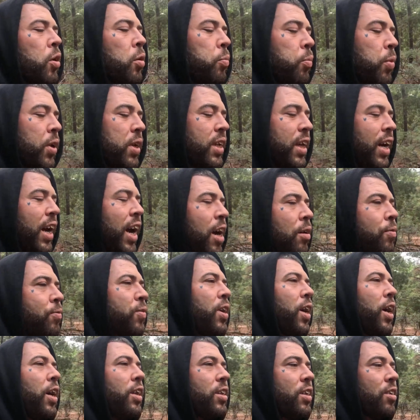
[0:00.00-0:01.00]
but you have
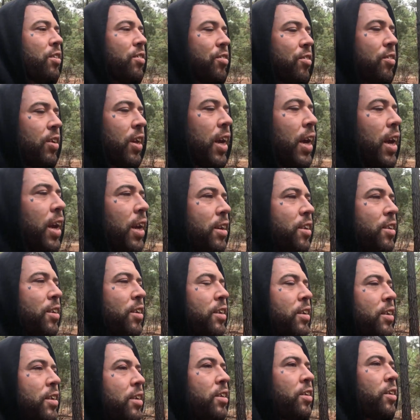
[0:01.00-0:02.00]
to understand
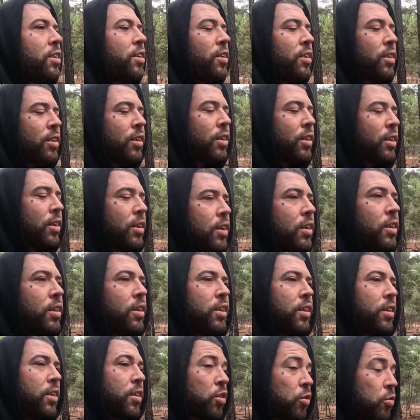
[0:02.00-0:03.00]

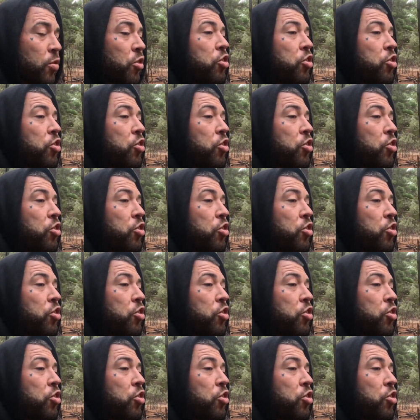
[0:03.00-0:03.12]
the